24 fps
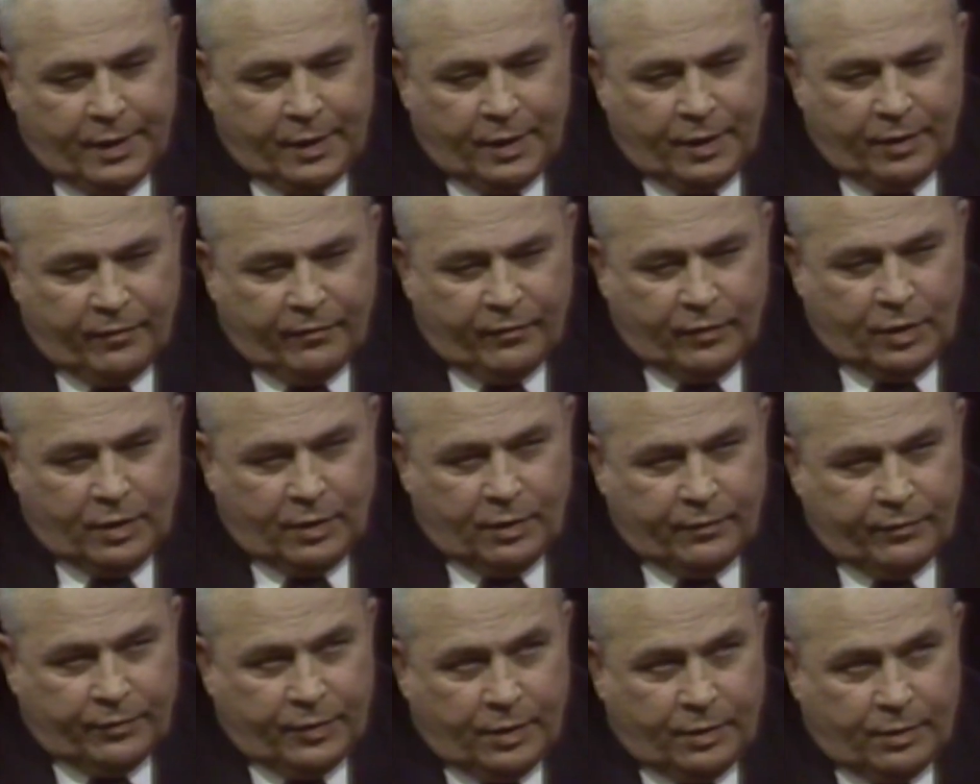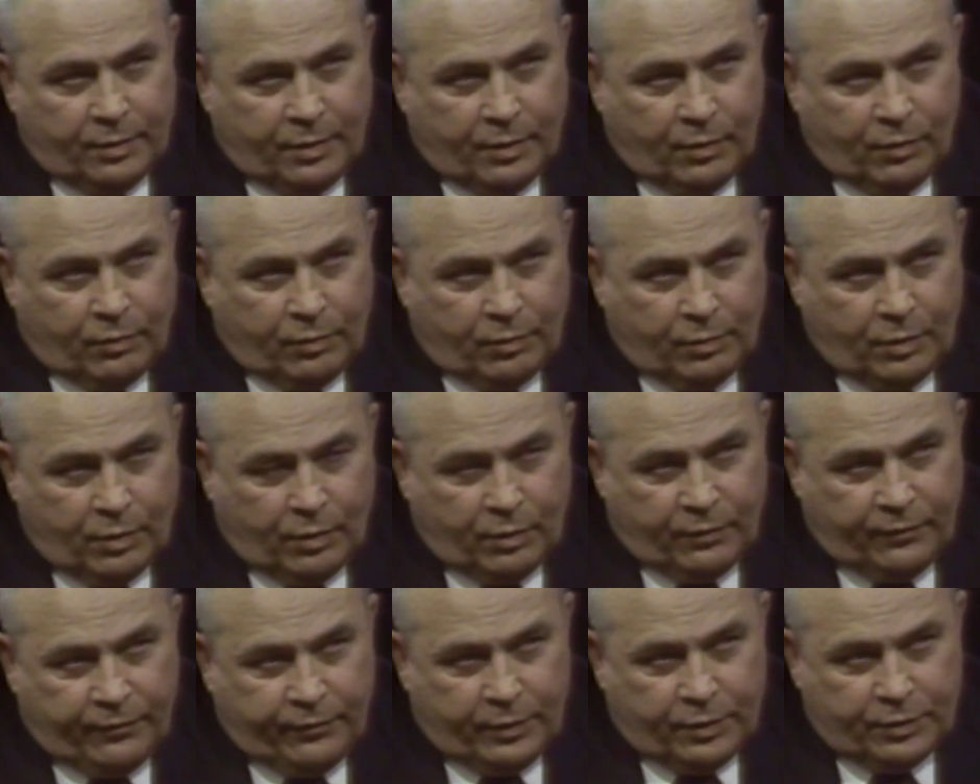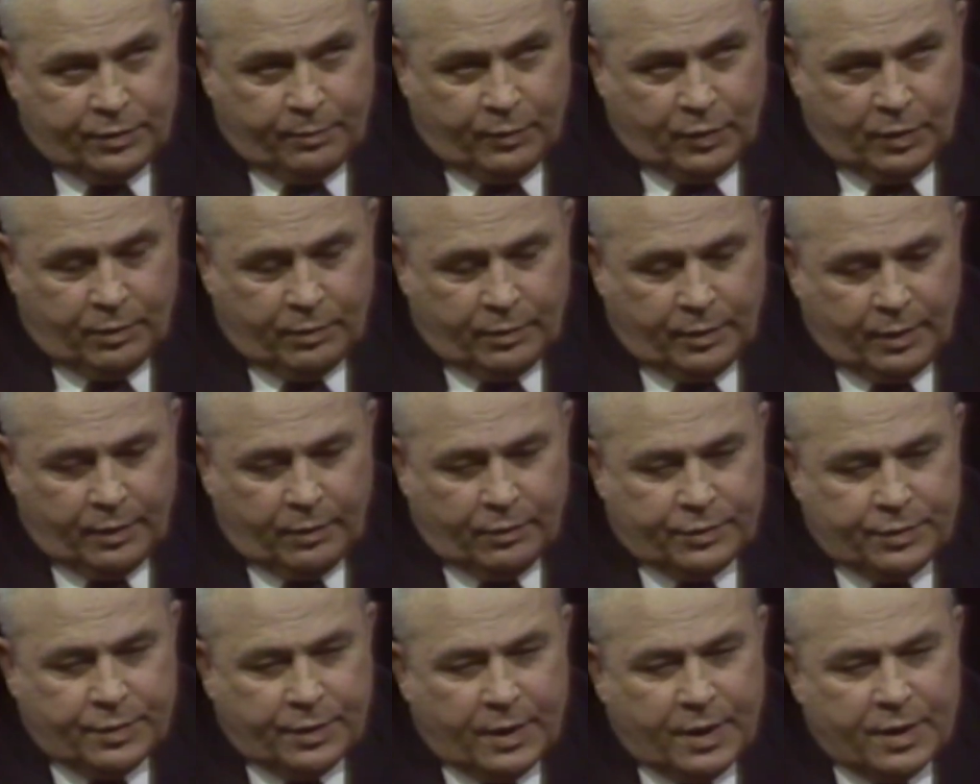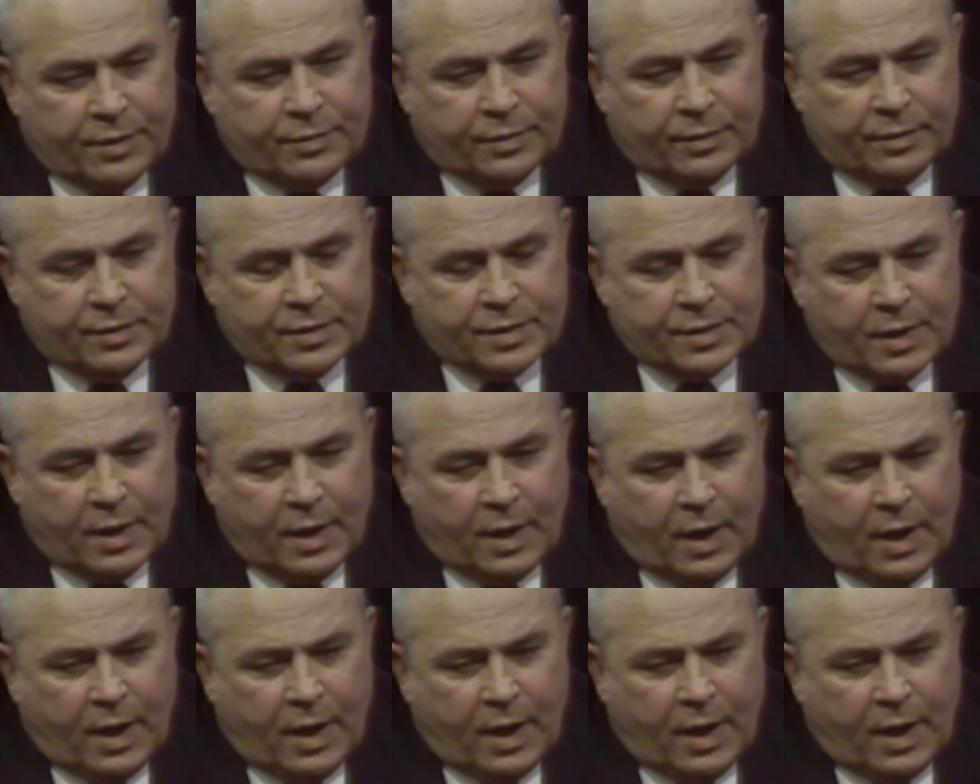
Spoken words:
involved in goldfish bowl negotiations.